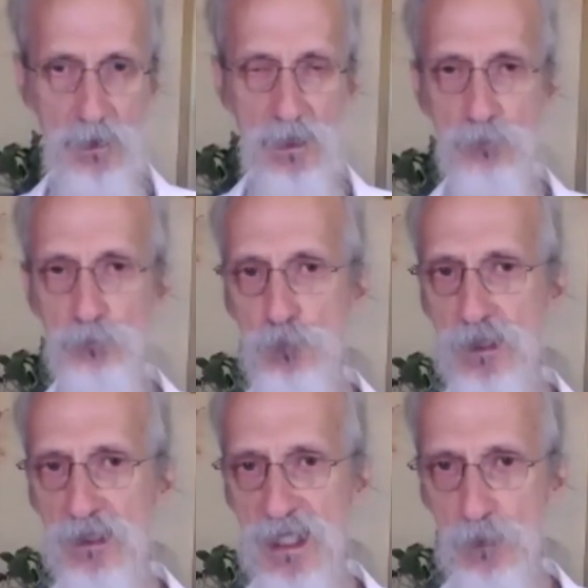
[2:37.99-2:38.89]

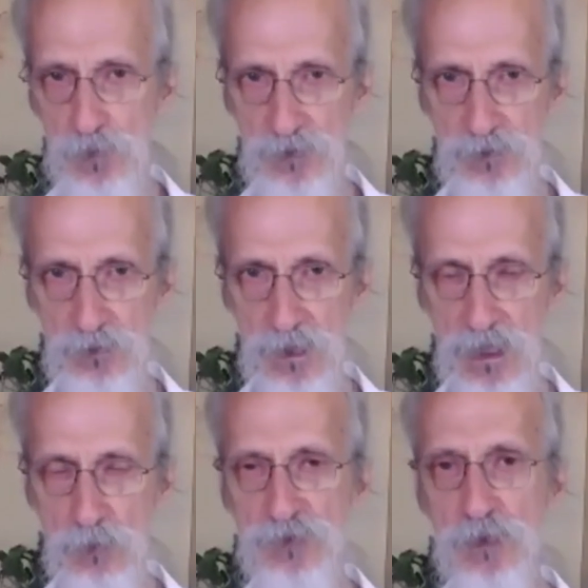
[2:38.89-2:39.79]
pre-language. And
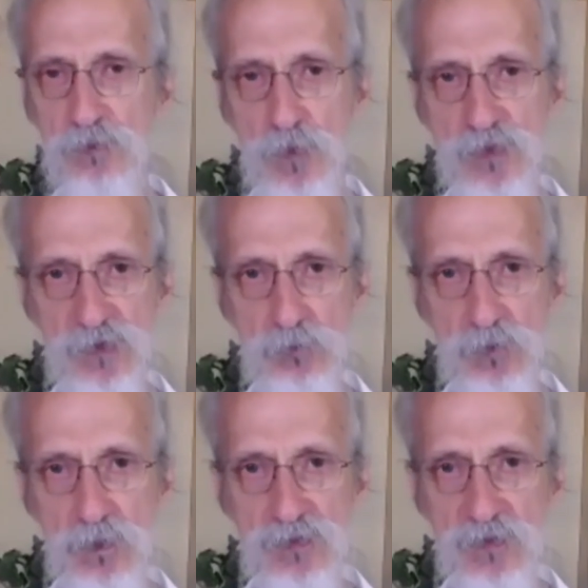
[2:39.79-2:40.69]
it was universal
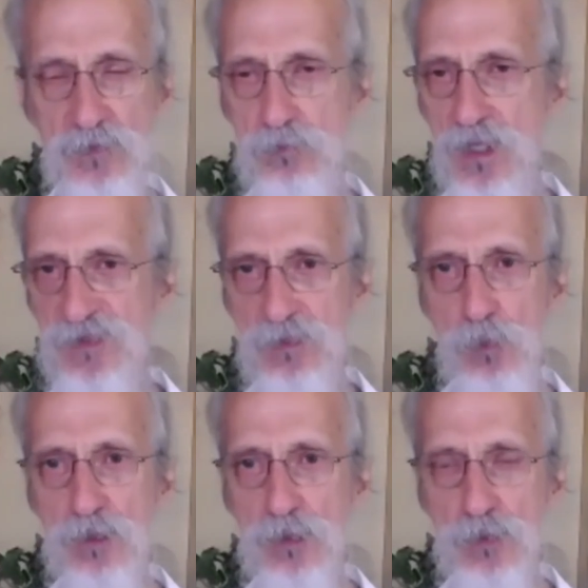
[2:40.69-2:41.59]
because if you met
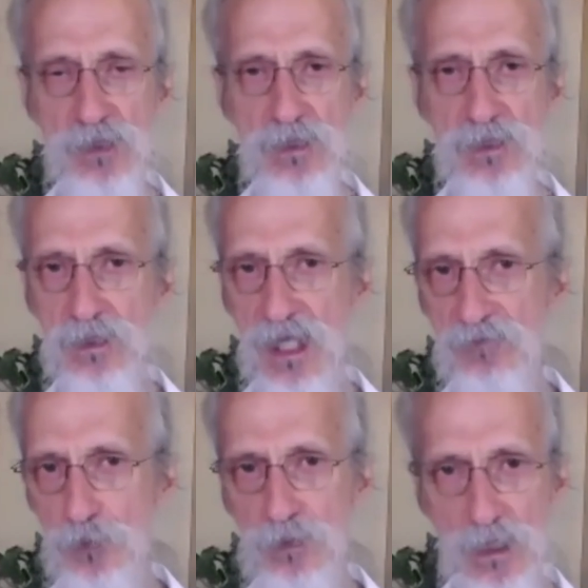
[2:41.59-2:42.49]
someone who didn't have
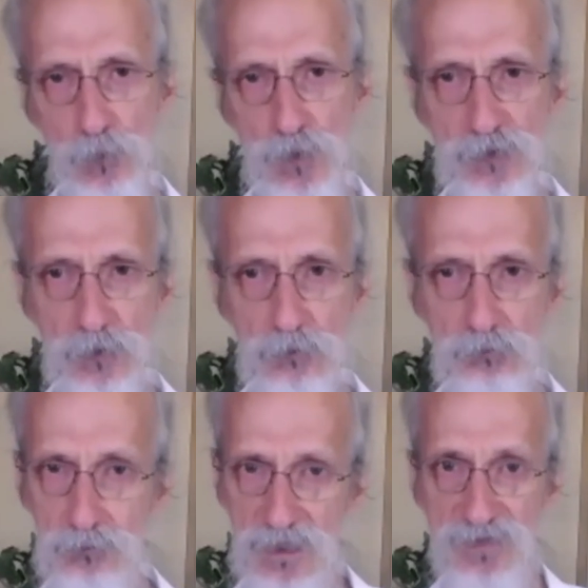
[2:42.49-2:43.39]
your language or
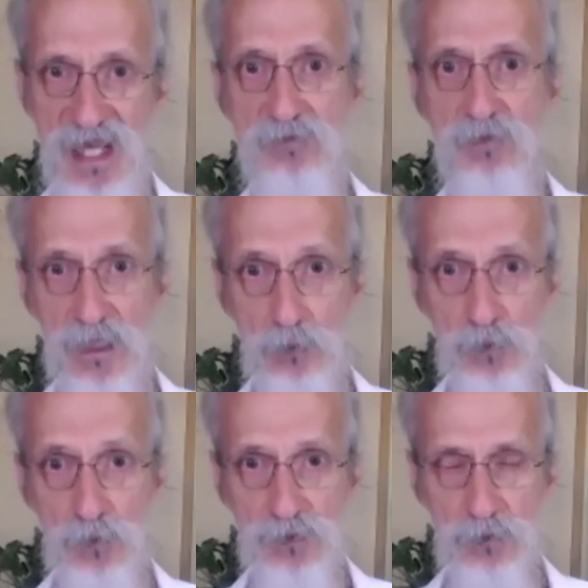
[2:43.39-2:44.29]
even have a
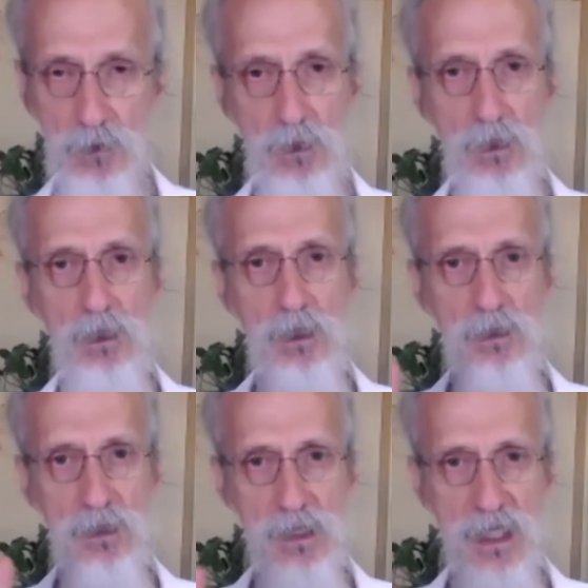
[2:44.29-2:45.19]
language,
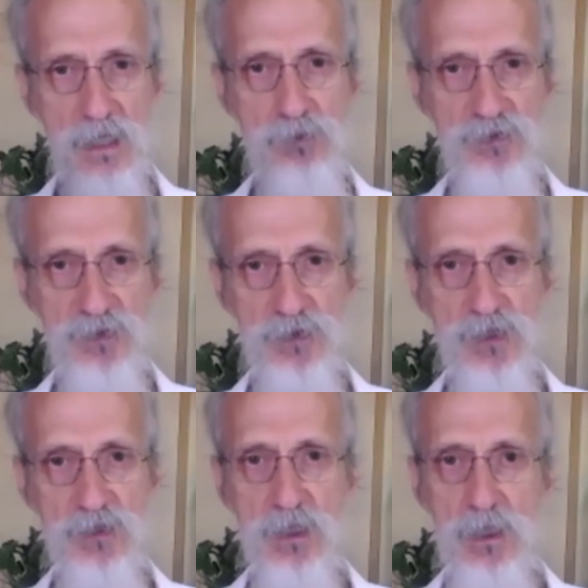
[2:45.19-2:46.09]
the hand
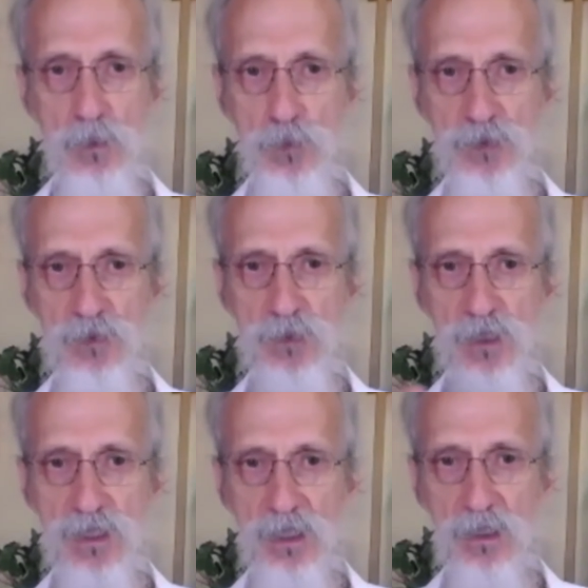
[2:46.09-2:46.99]
positions would
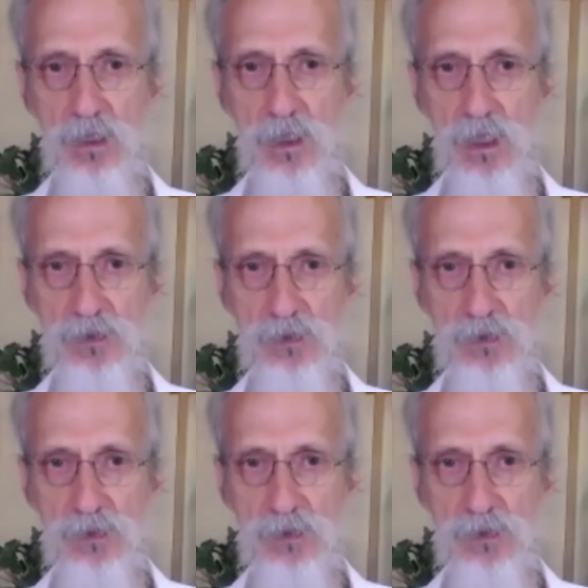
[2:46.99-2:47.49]
communicate a lot.